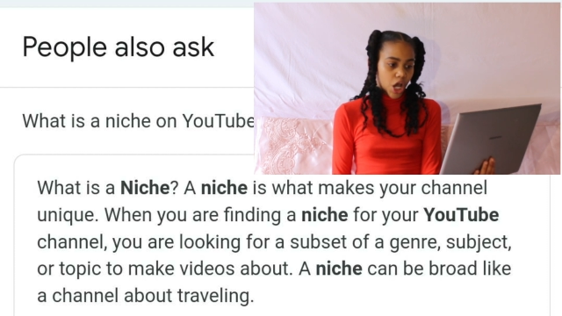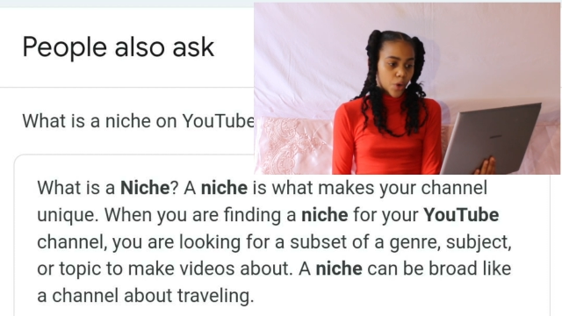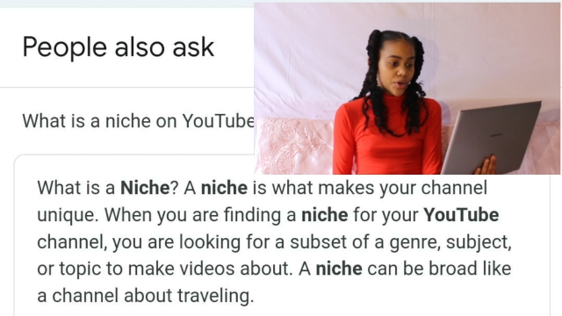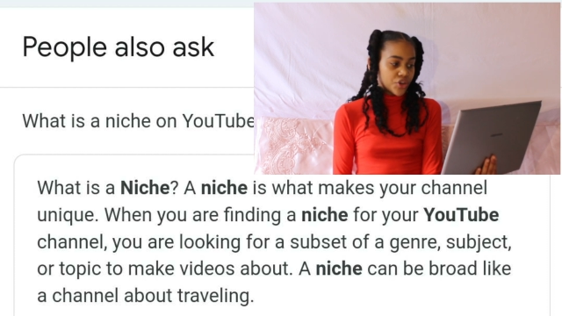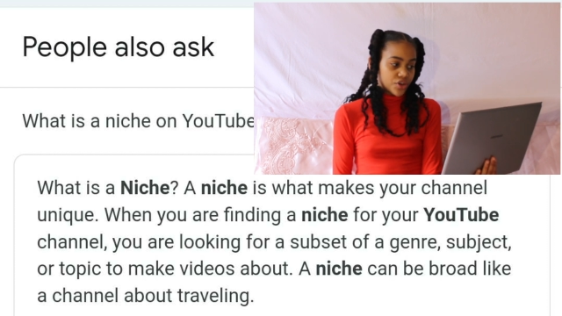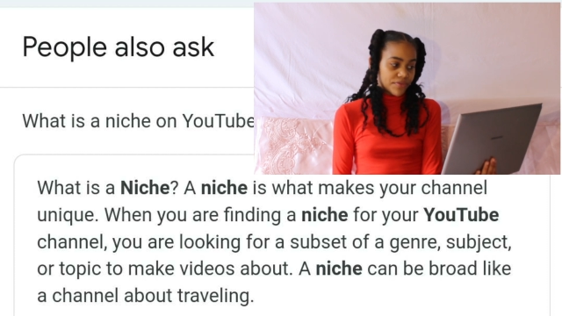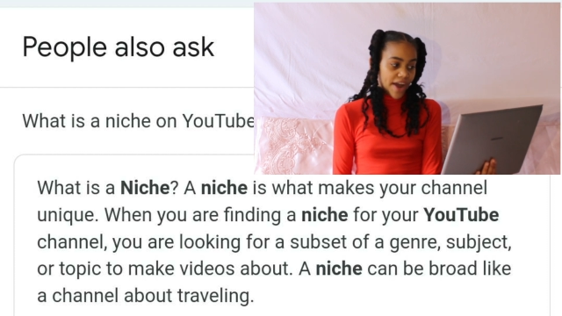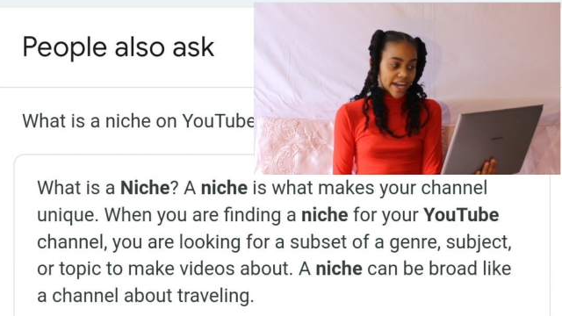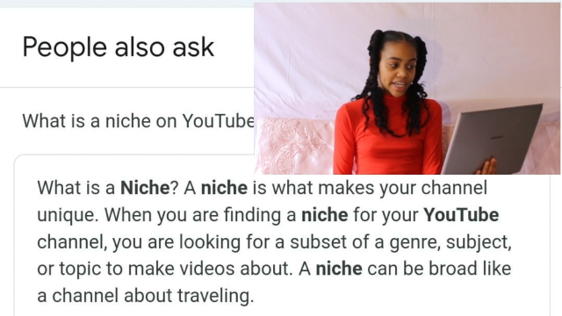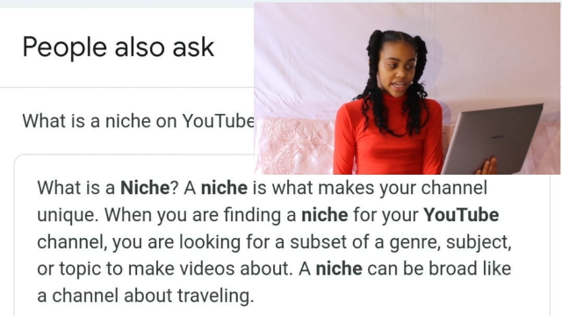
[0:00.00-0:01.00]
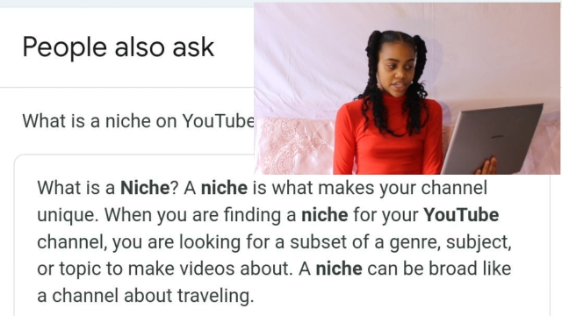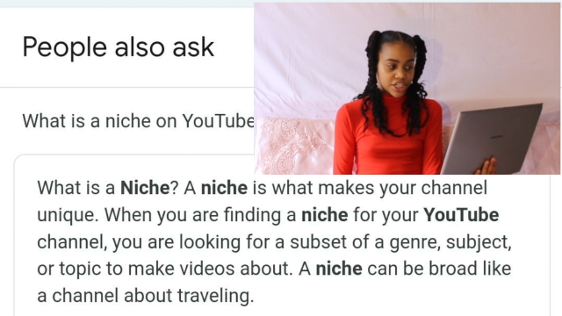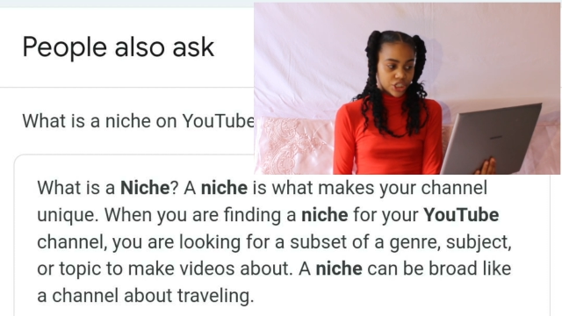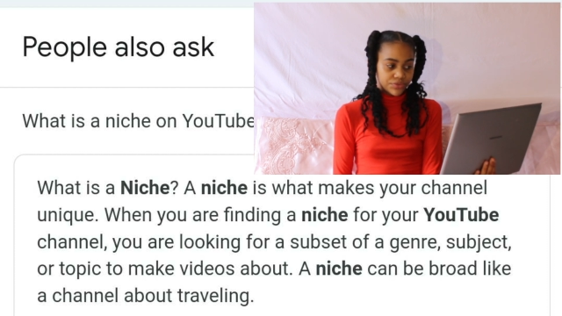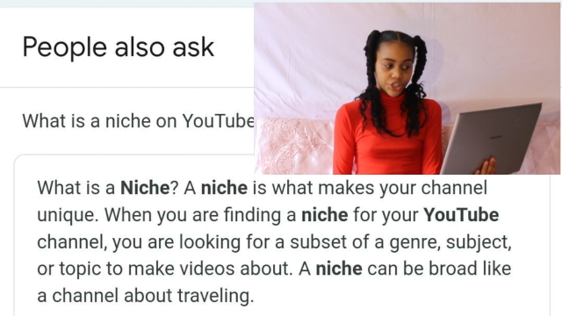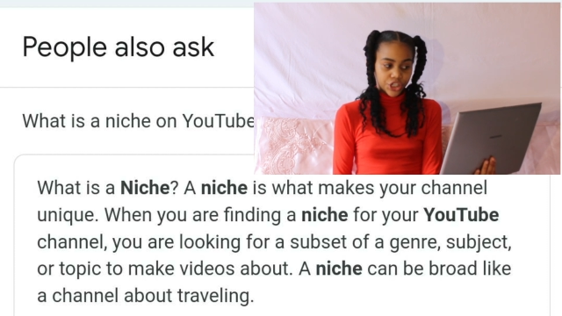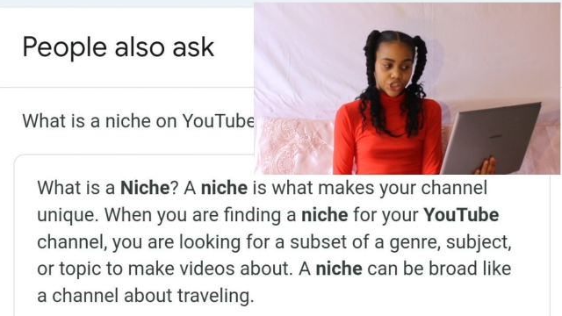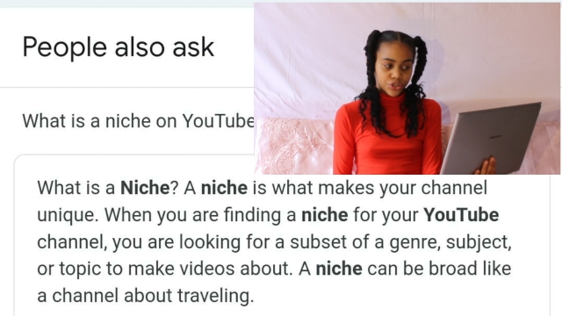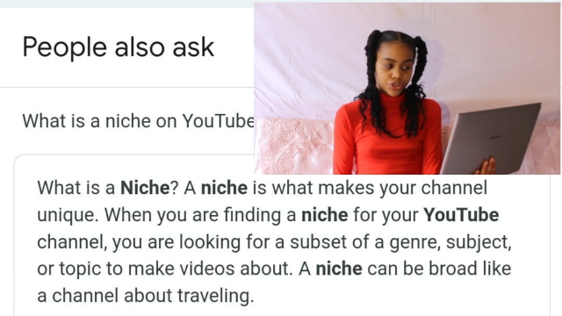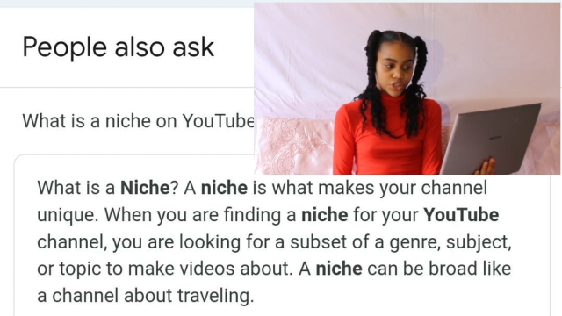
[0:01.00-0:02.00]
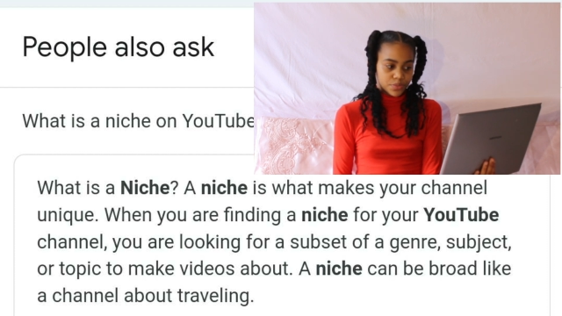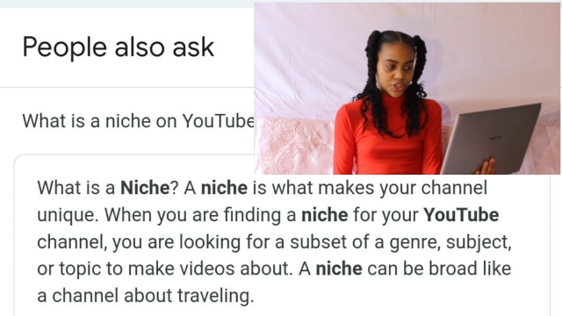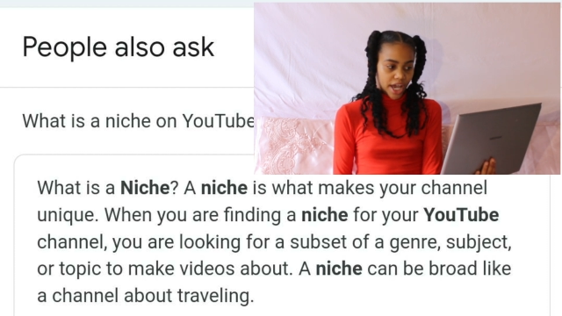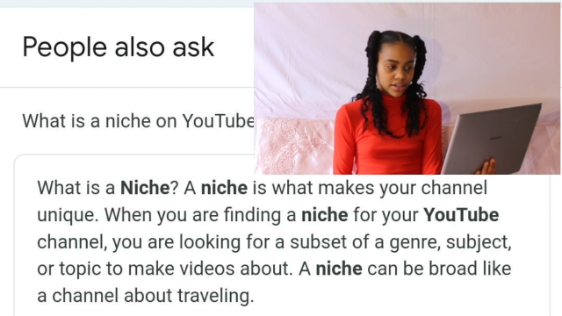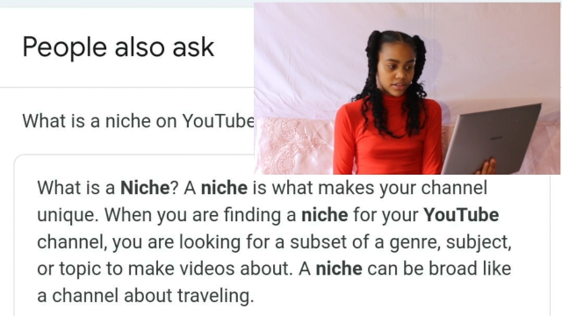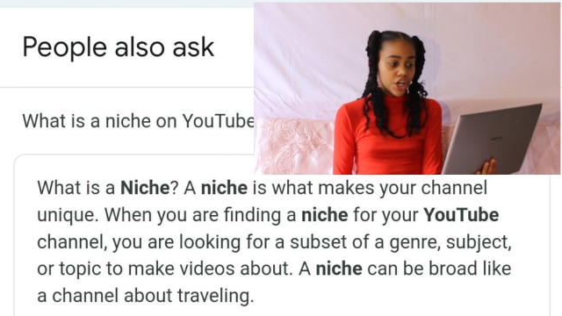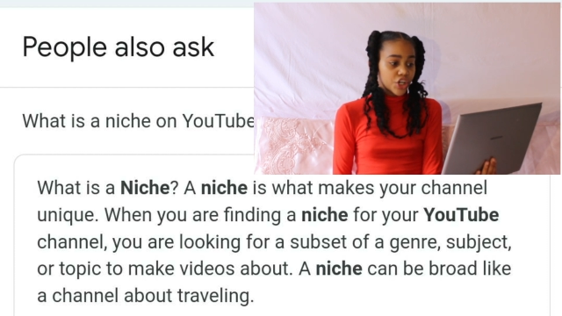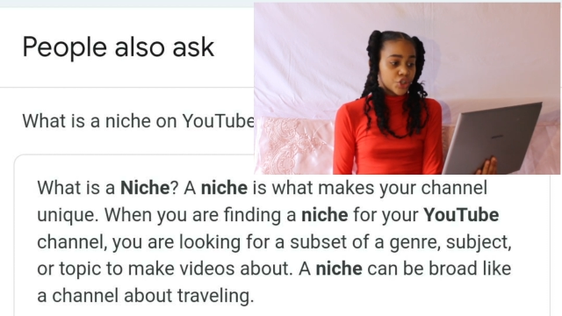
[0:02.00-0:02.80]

When you're finding a niche for your YouTube channel,